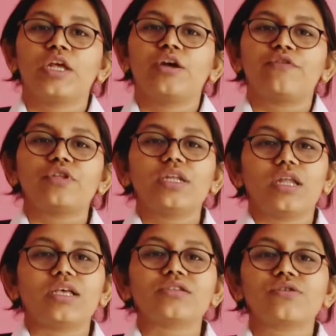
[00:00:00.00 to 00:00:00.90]
For the
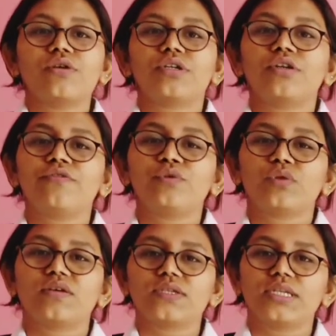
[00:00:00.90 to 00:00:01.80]
last quarter of
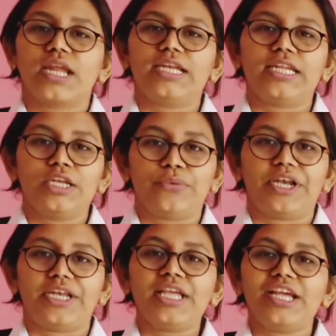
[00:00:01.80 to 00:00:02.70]

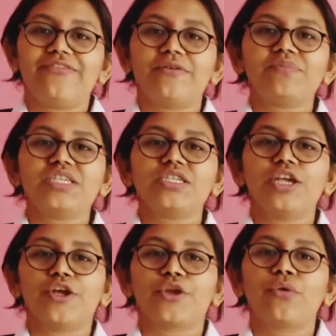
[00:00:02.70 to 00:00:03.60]
2019-20,
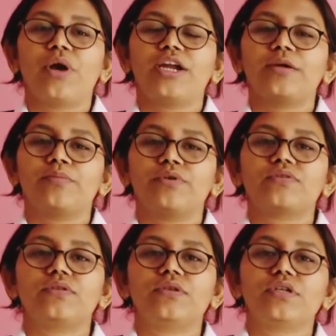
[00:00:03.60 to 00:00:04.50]
FMCG grew at a
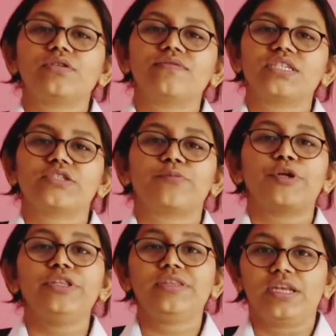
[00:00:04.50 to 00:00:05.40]
percentage of
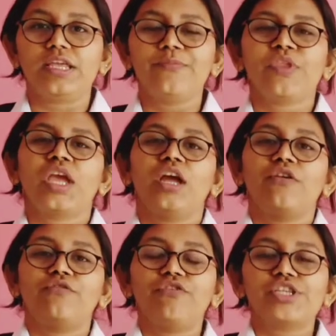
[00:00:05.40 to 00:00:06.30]
6.3,
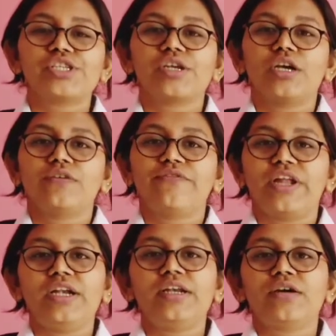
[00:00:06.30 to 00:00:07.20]
which
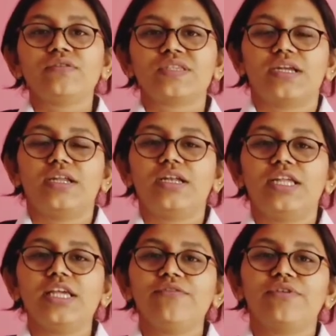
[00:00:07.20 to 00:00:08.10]
fell down
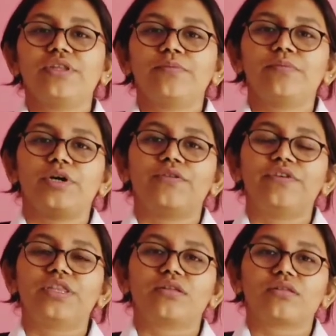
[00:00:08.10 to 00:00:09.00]
suddenly with
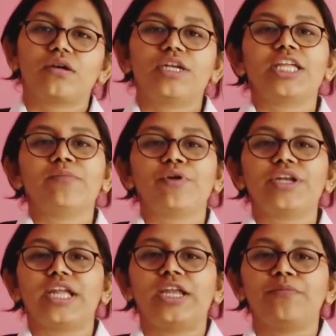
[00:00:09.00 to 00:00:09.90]

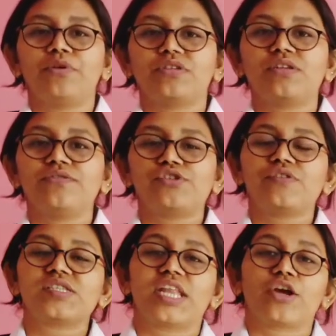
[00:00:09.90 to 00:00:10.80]
13.8%, which
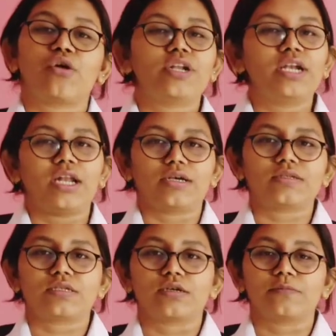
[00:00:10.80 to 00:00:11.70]
was recorded
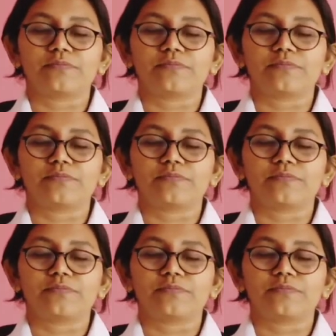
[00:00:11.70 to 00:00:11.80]
last year.